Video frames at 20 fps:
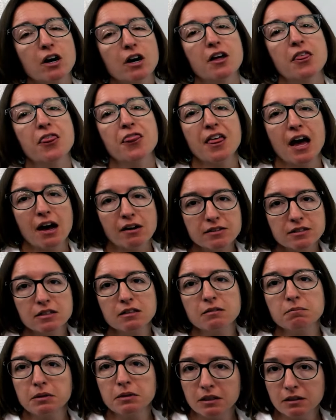a
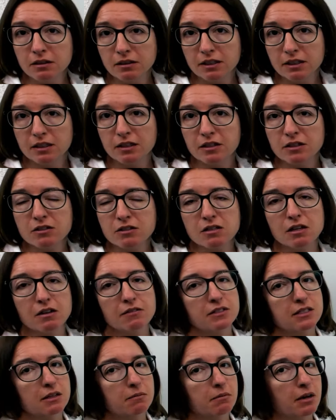thousand milliliters of
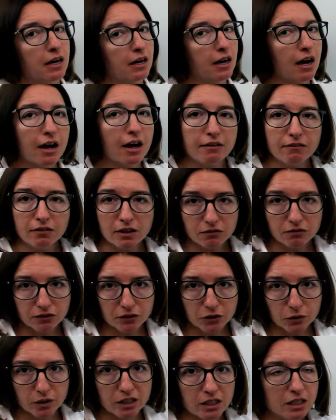some kind of I V
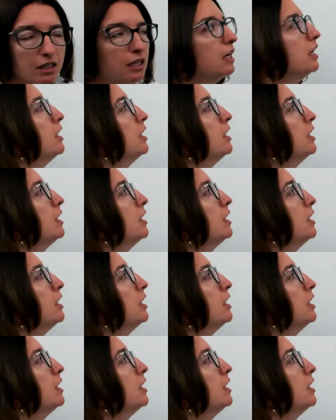fluid